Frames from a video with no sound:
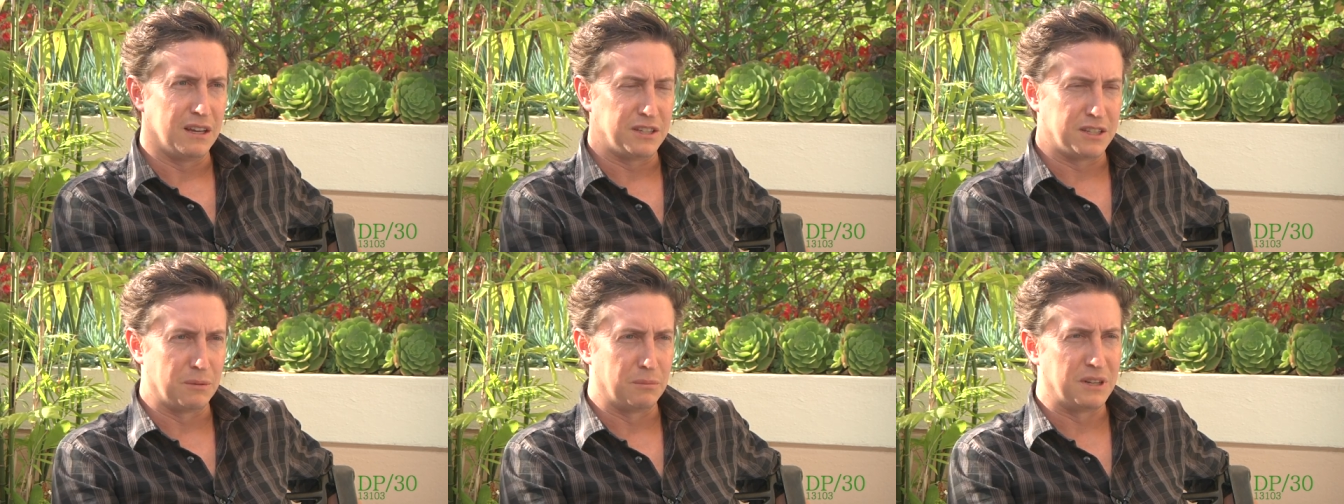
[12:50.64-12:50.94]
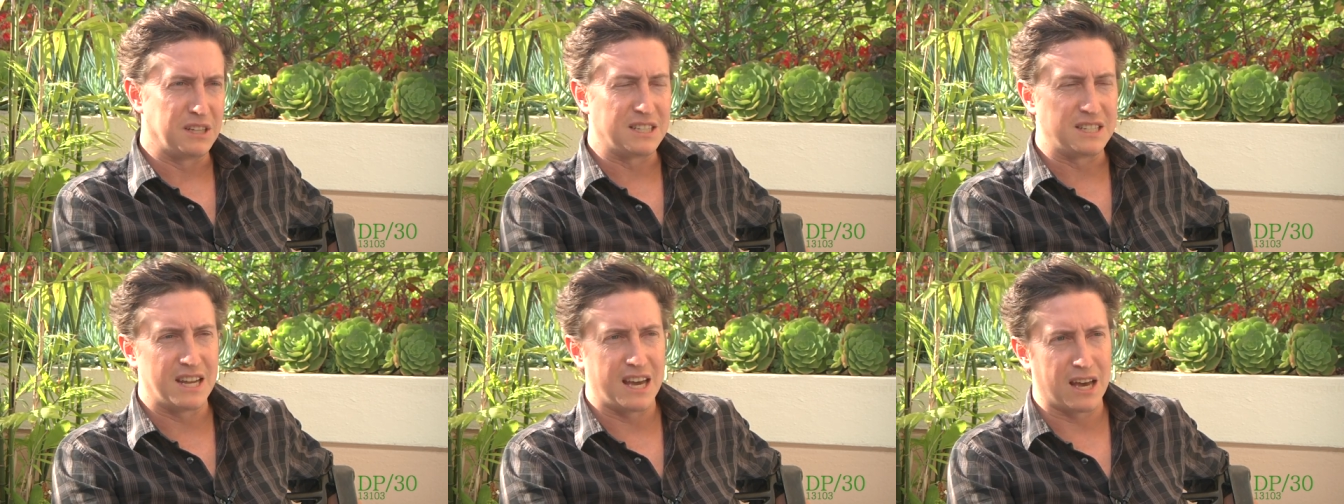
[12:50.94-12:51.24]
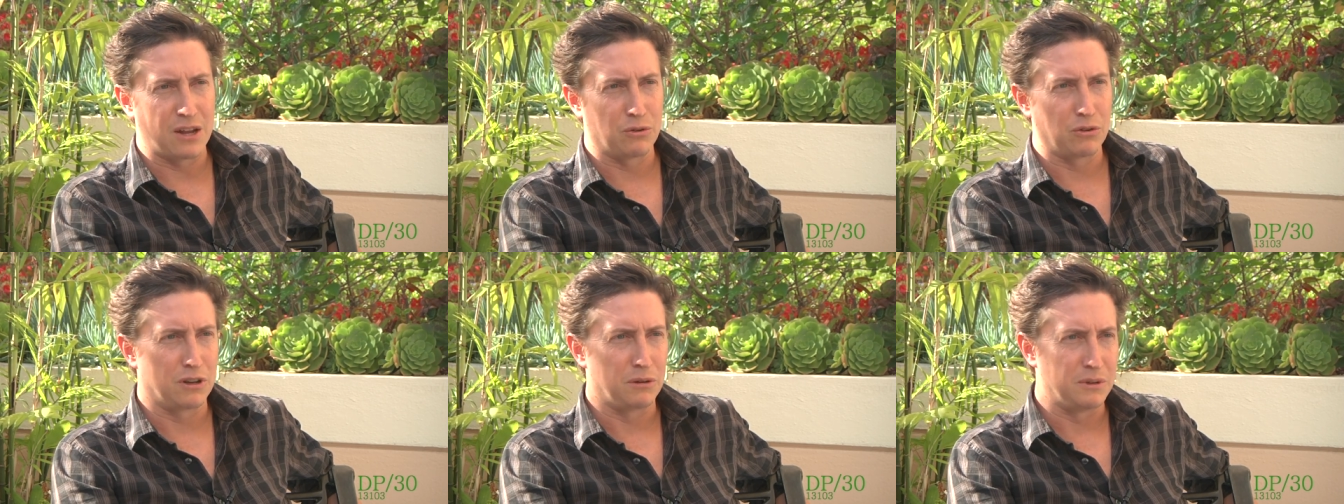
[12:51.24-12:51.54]
somebody's
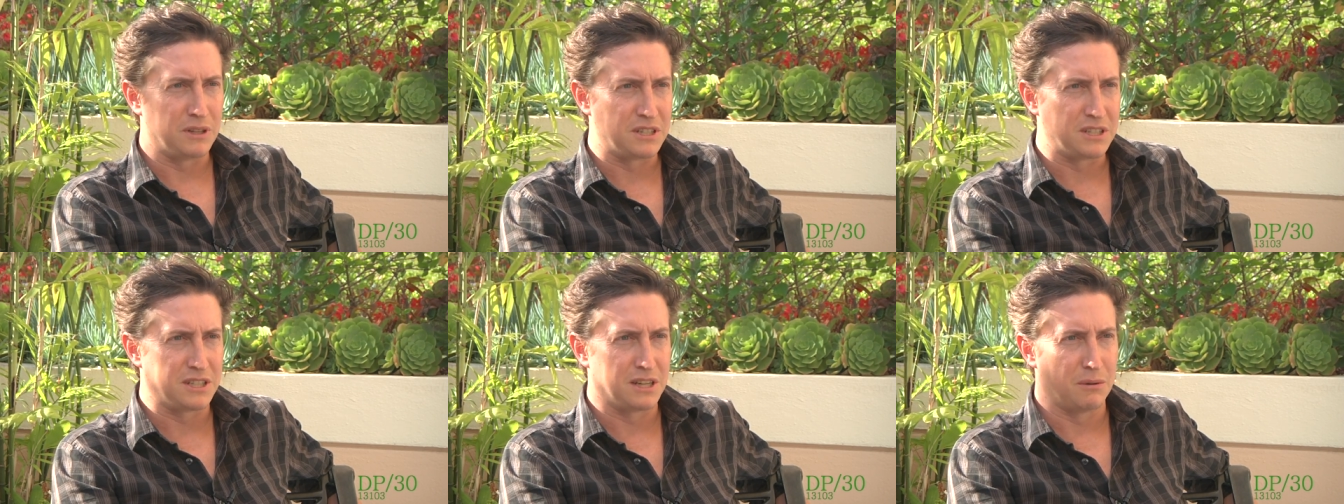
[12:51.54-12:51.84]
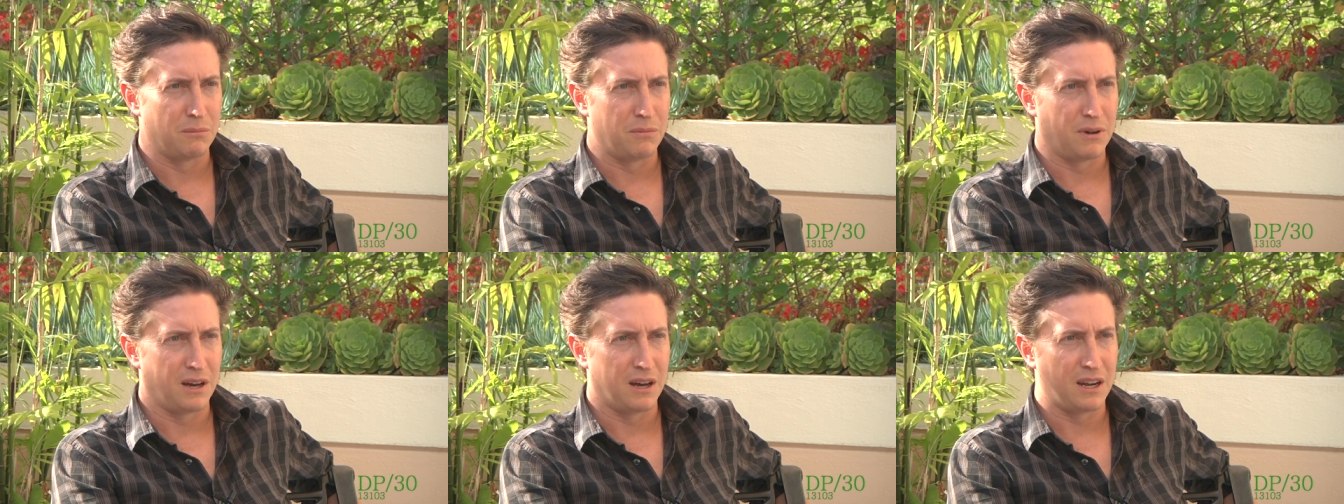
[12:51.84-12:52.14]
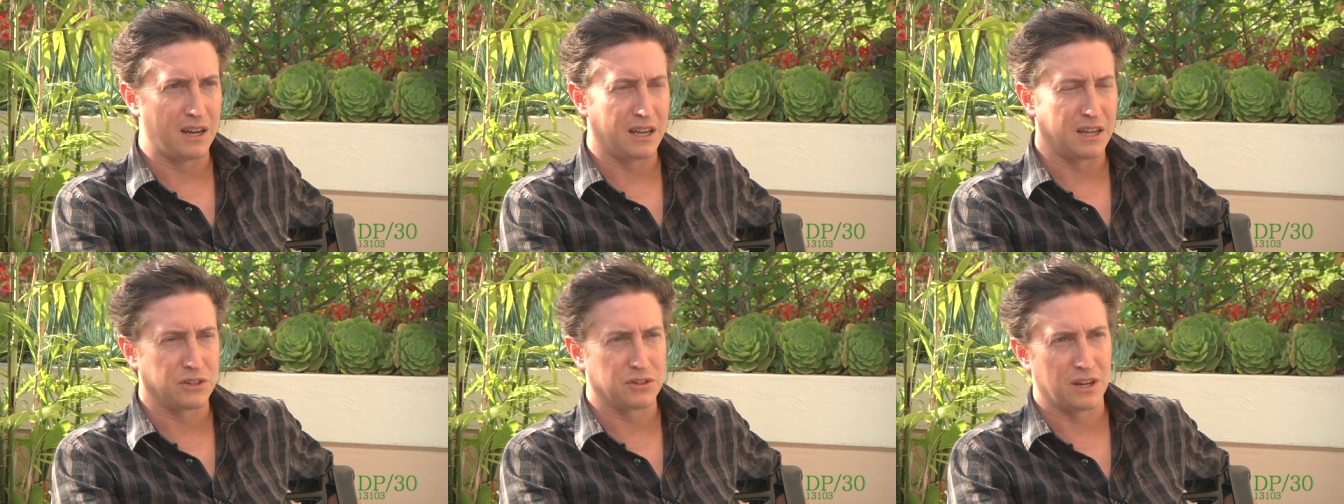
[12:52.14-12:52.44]
dad would have been
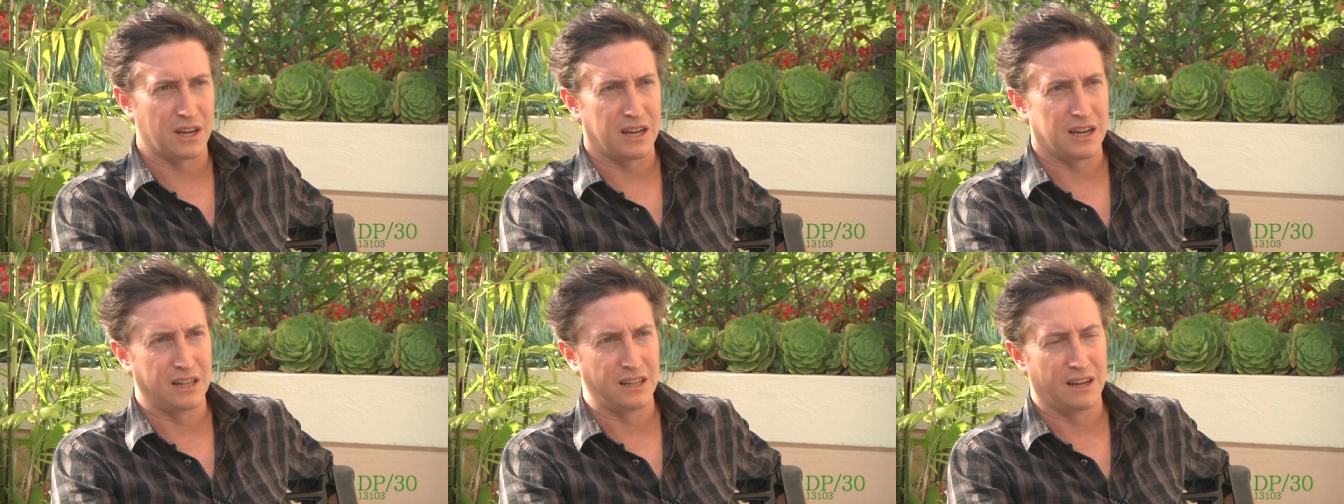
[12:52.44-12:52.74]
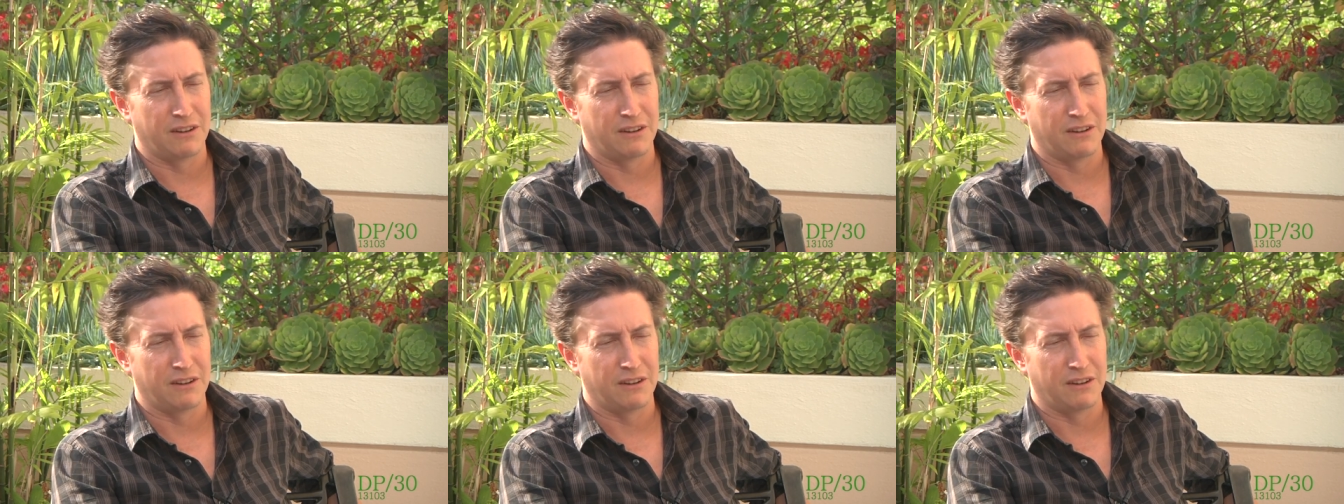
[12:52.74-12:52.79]
somebody and trying to